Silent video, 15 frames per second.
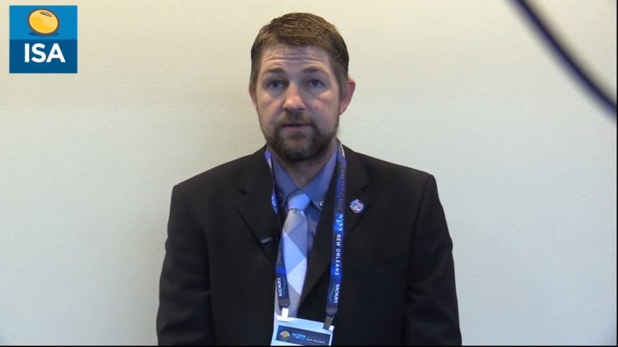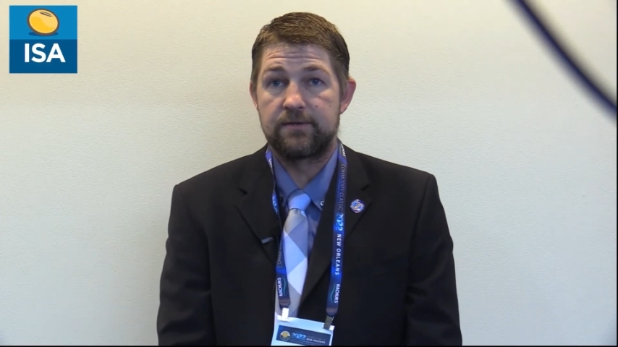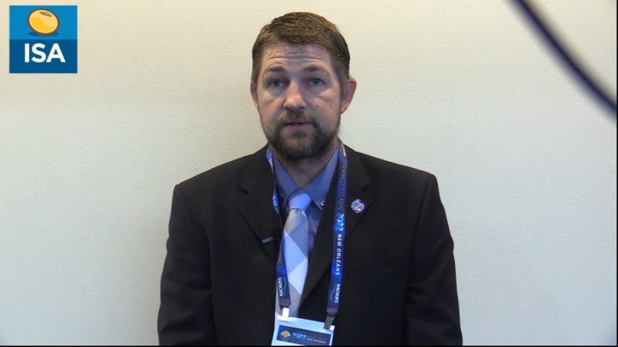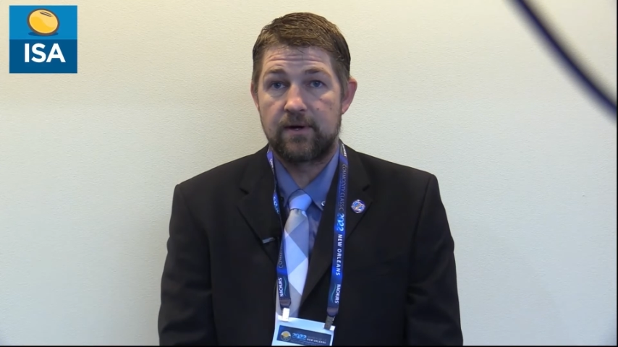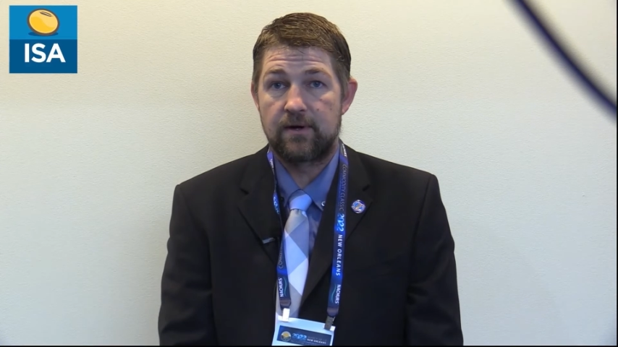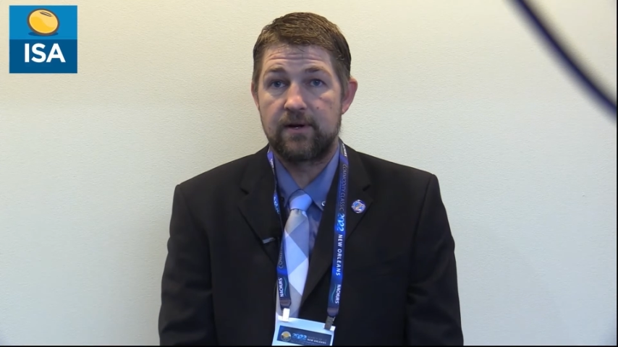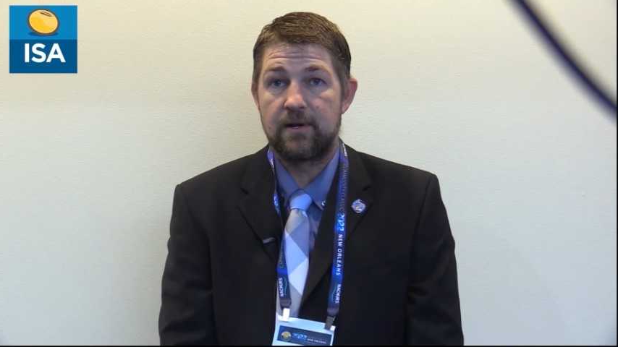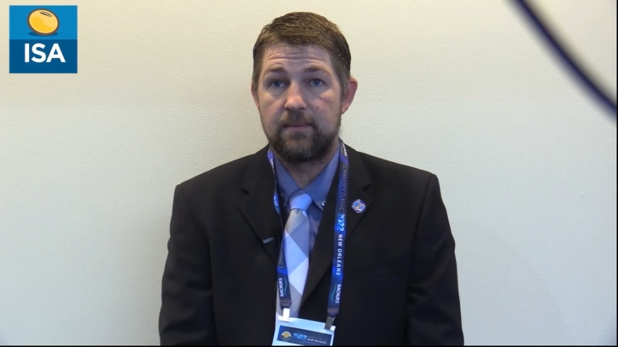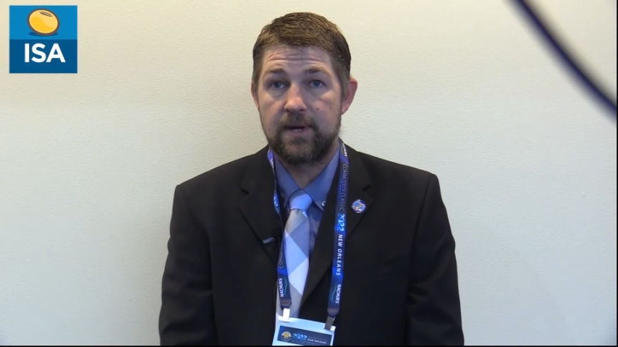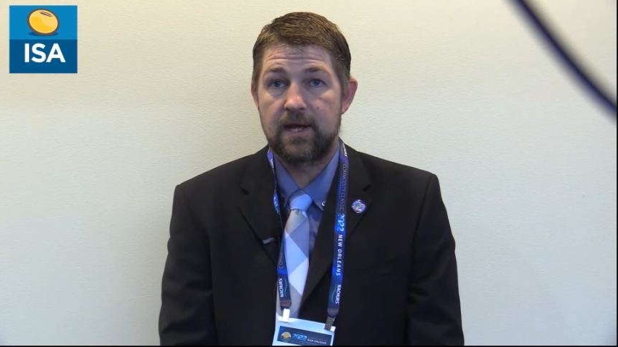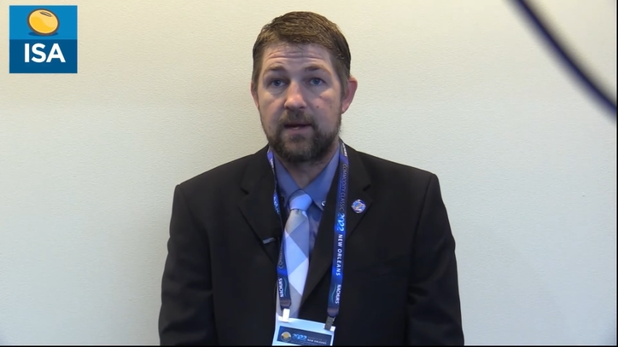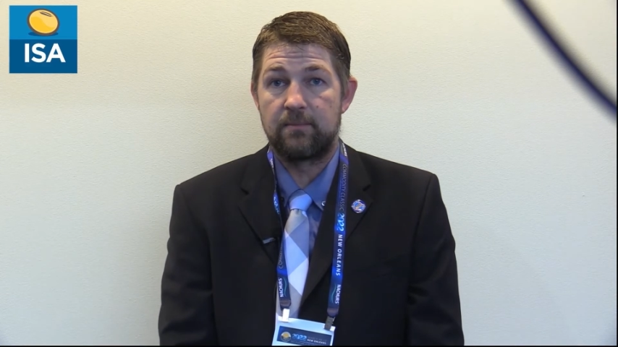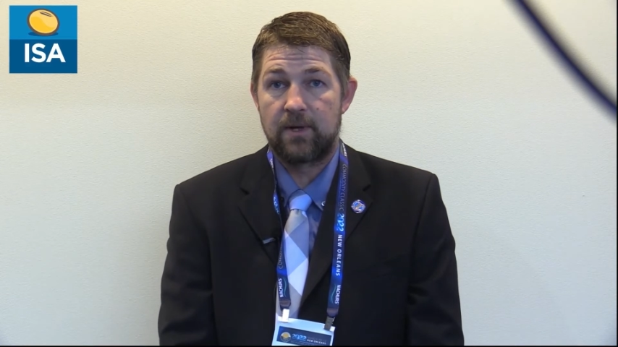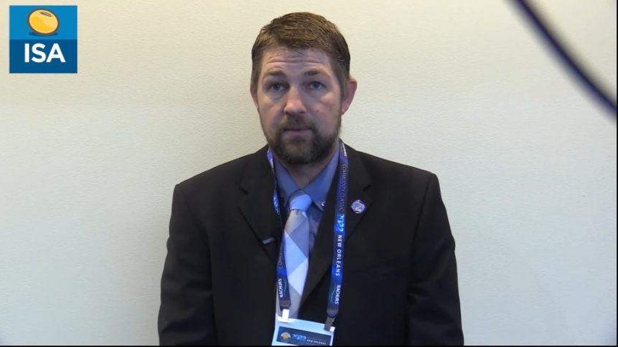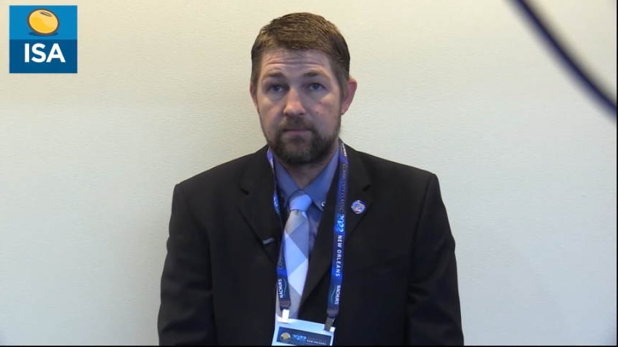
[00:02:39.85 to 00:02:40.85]
is starting to
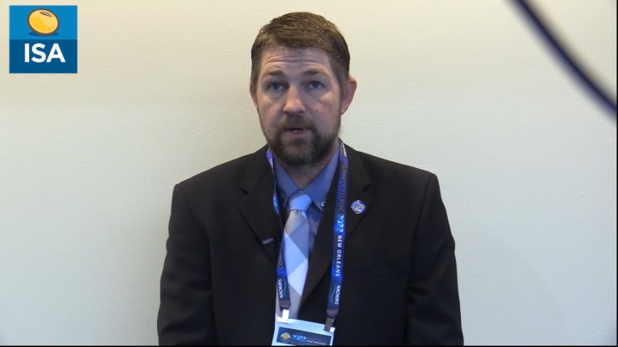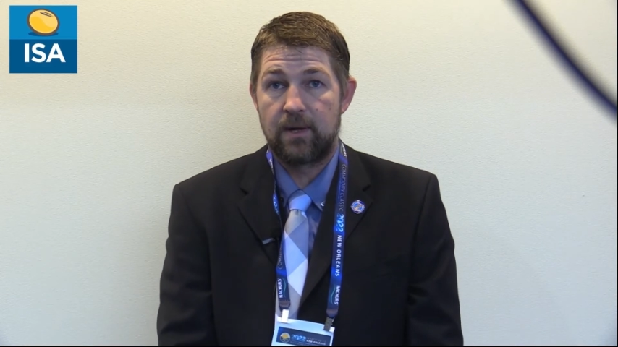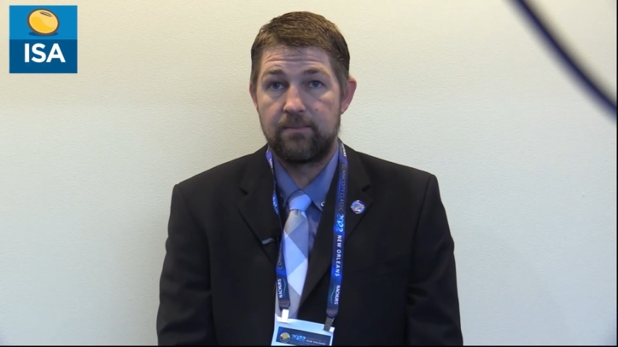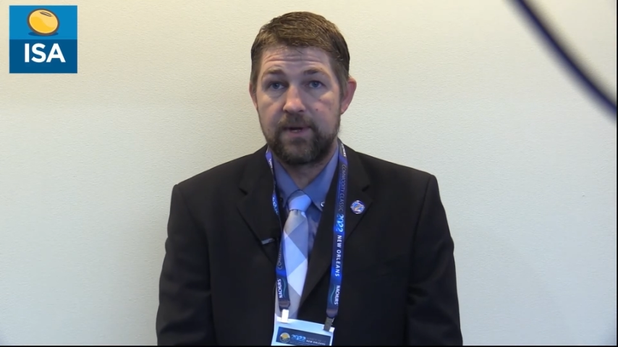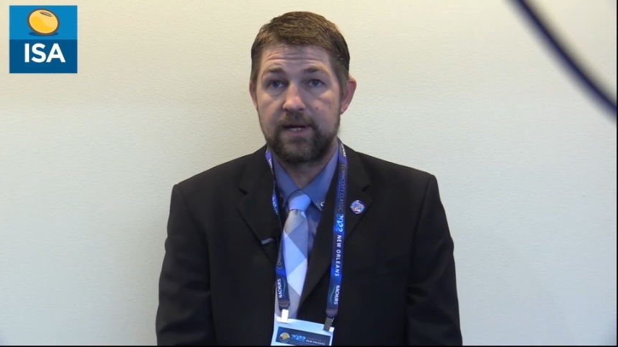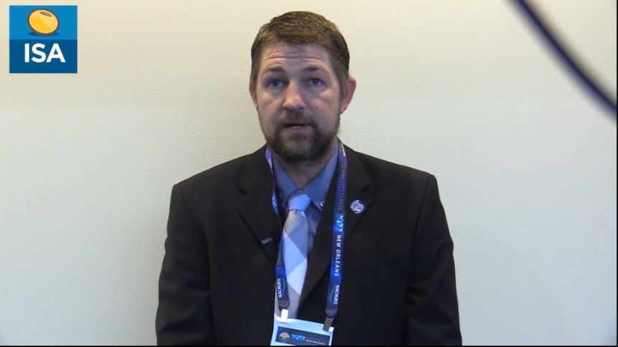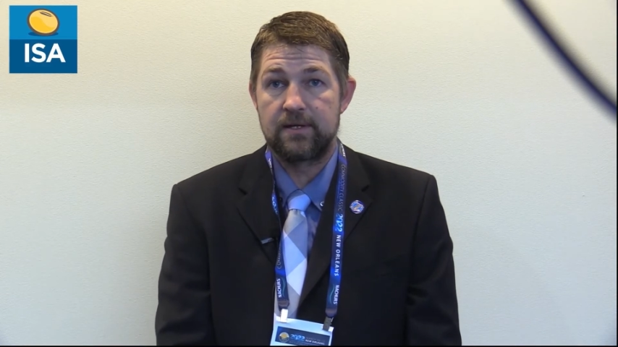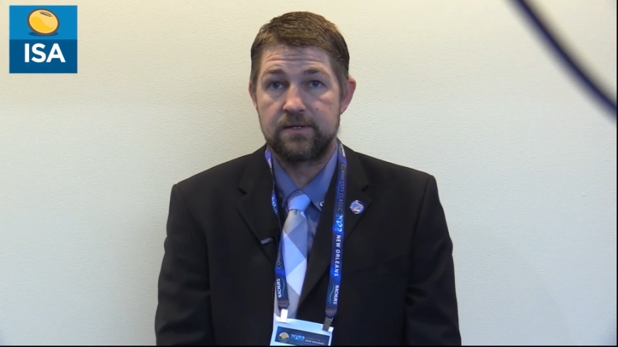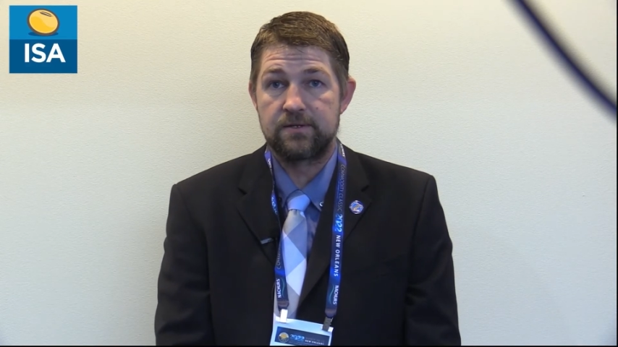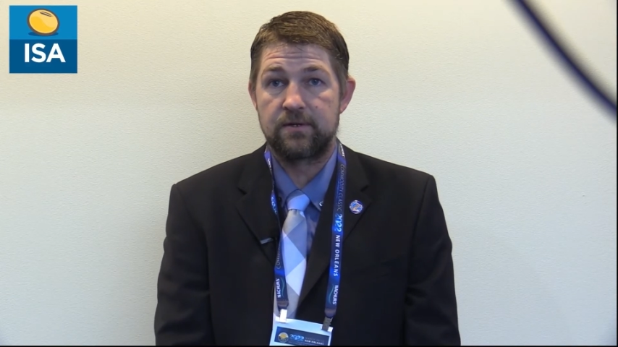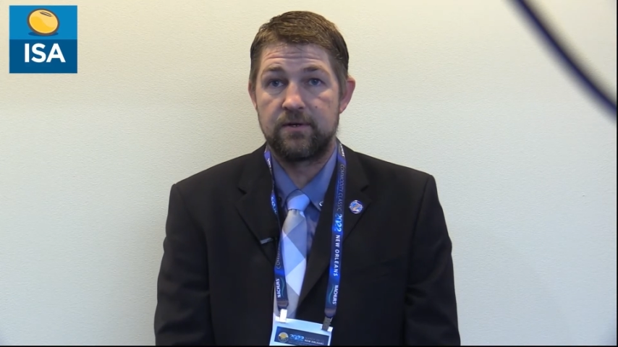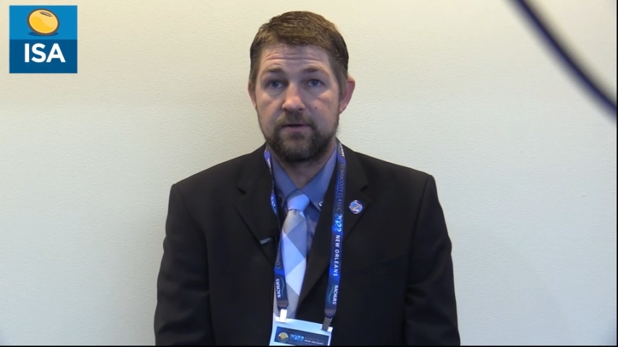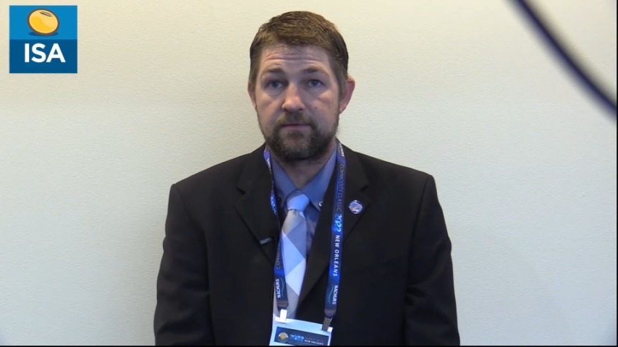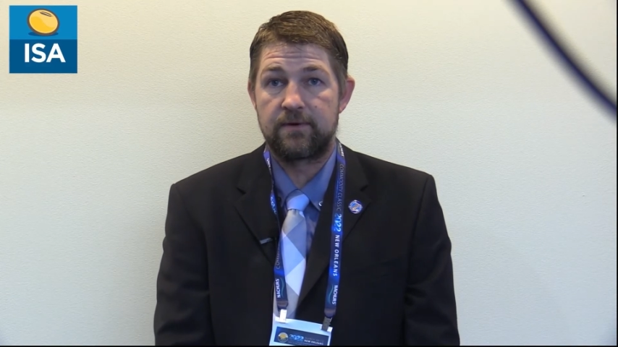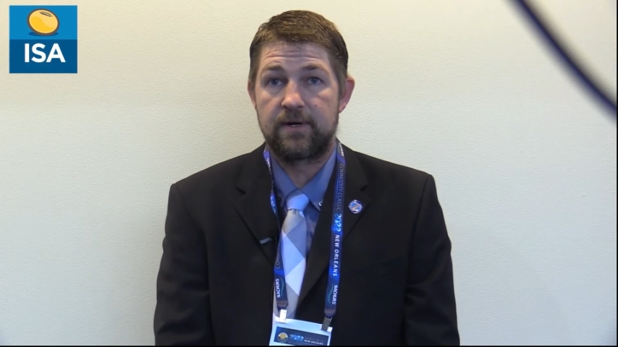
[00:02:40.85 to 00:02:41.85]
become a big
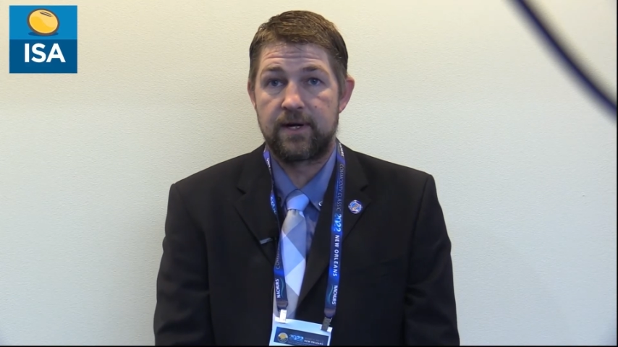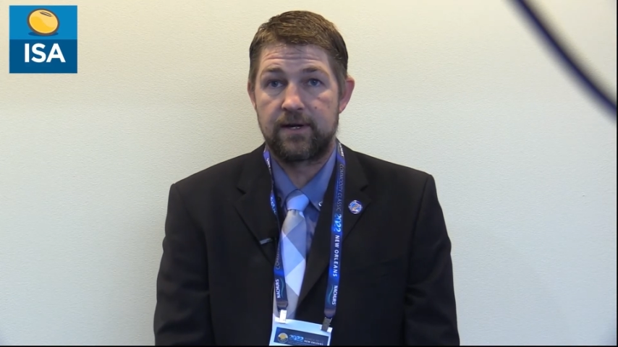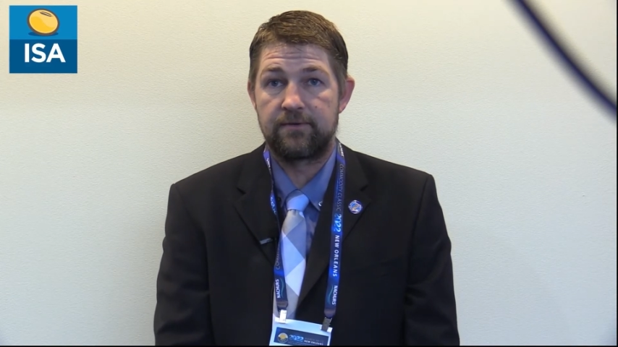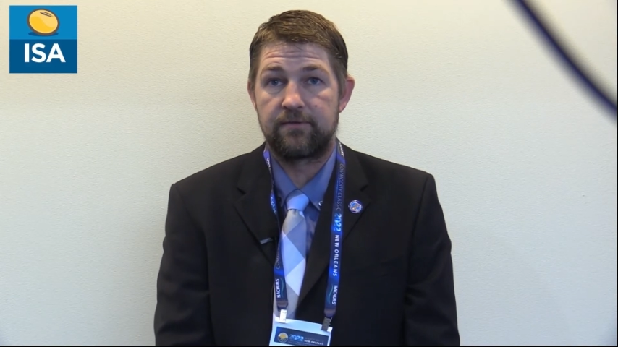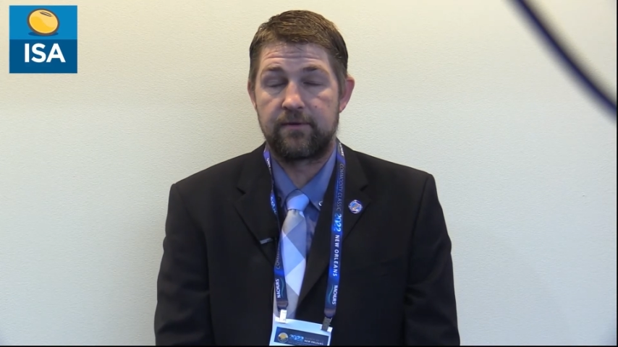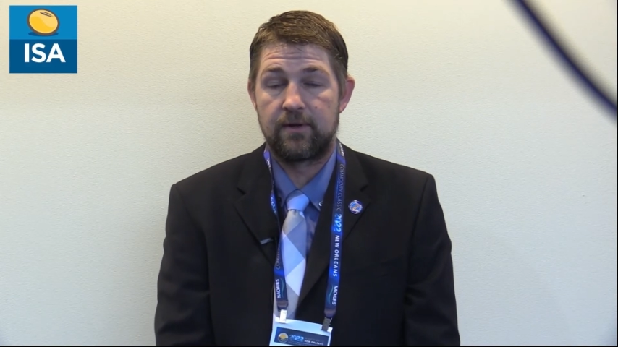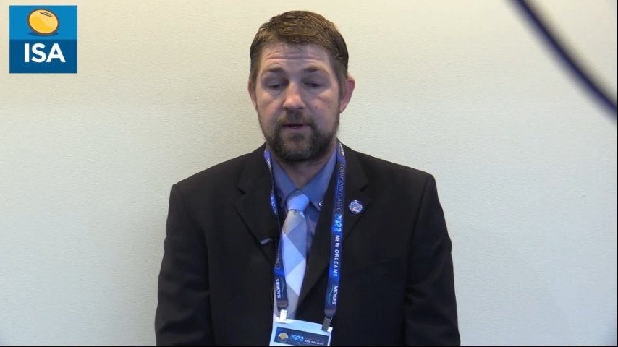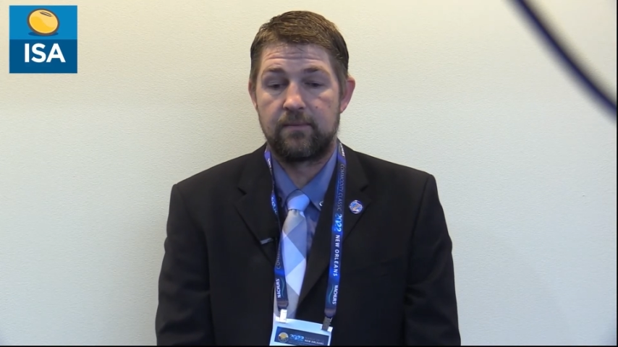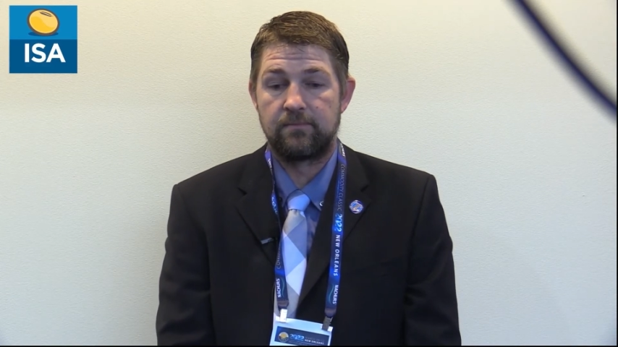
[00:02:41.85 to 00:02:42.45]
concern for us